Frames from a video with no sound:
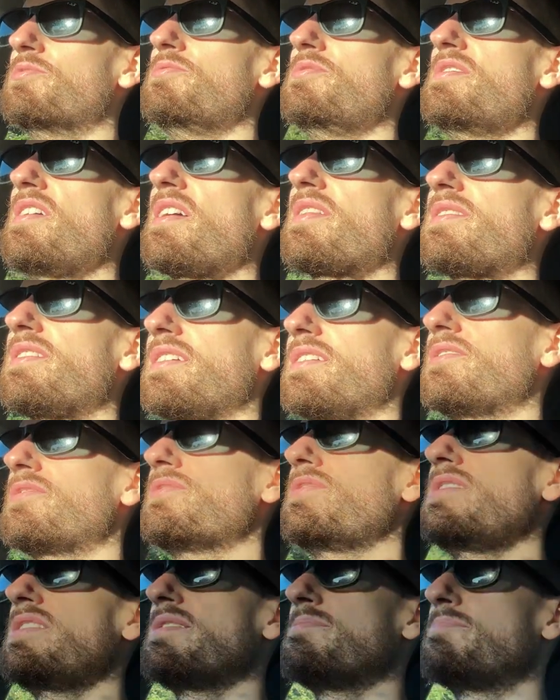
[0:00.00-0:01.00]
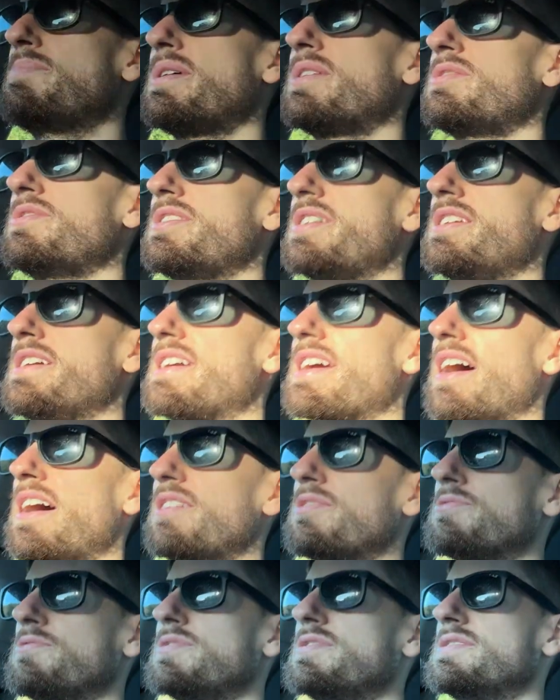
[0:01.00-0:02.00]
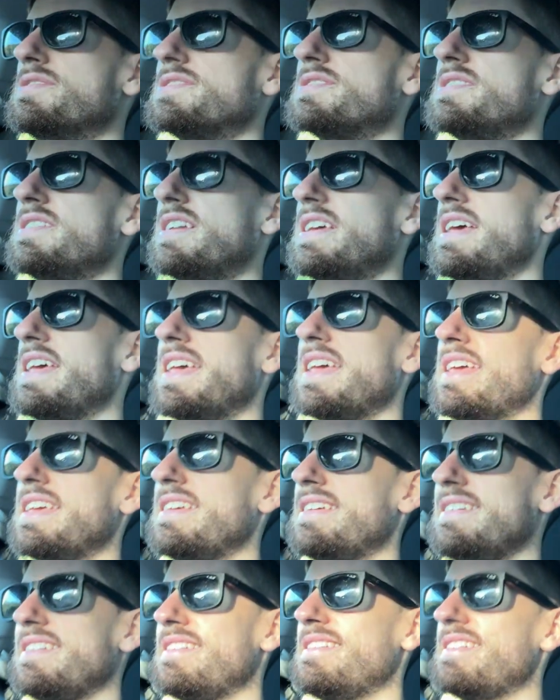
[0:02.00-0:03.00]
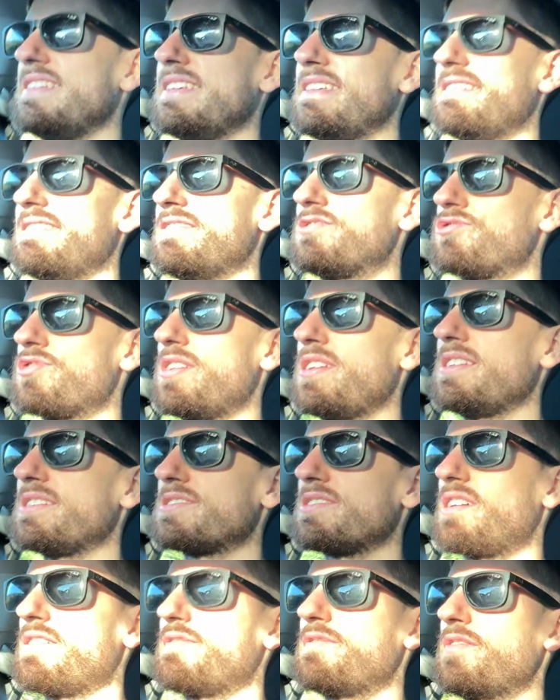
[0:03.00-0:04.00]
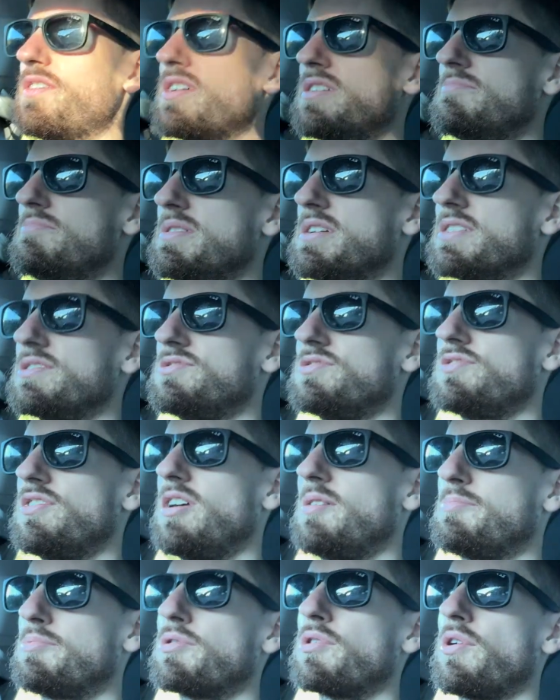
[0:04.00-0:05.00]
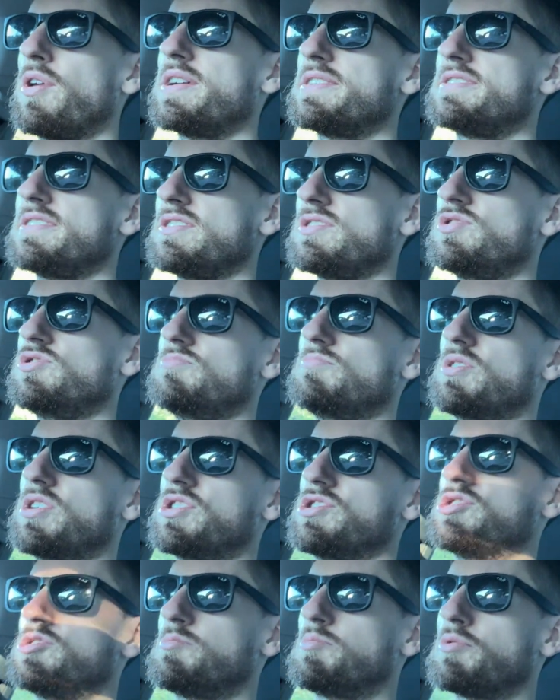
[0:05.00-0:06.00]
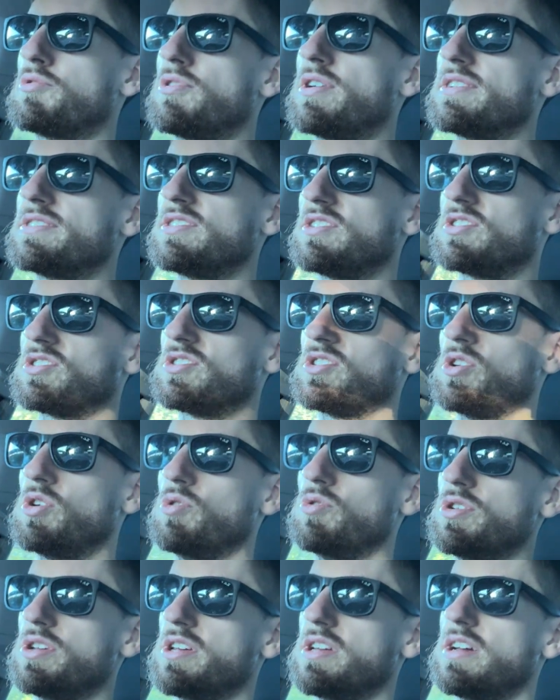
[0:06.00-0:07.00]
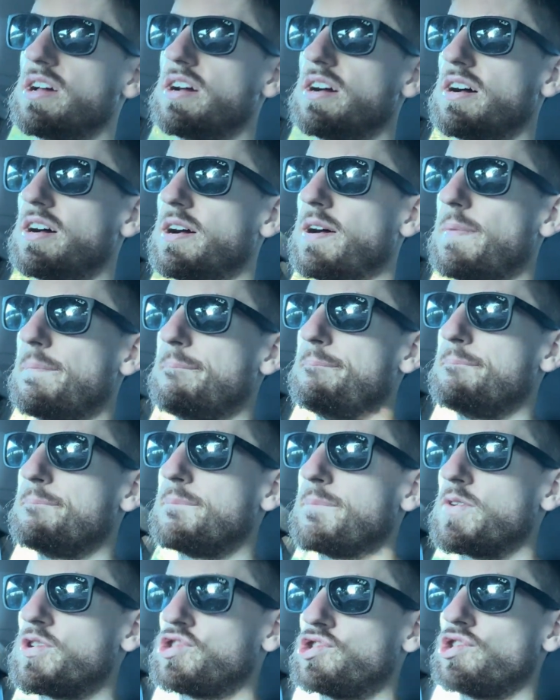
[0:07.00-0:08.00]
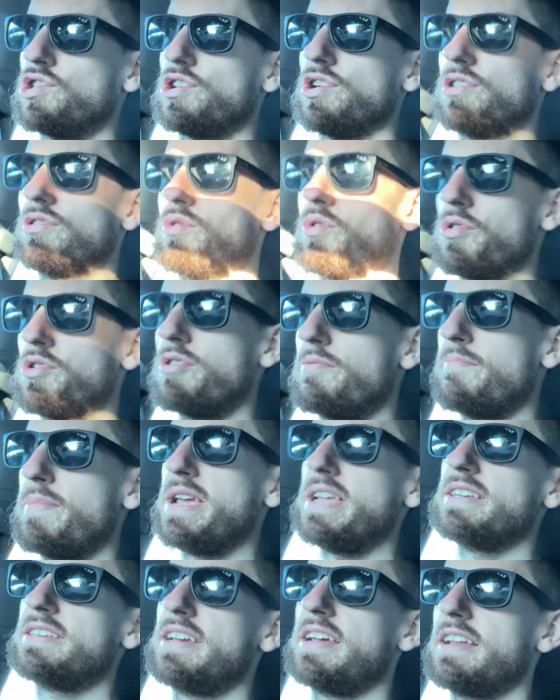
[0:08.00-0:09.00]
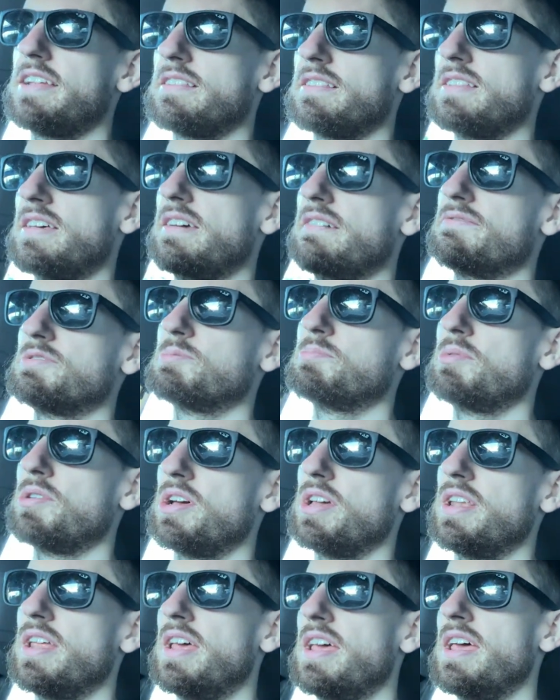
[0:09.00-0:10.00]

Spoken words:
nothing, you're eating barely any calories, training's not fun because you're not progressing too much. You're progressing slowly, sure, or you're maintaining lifts, but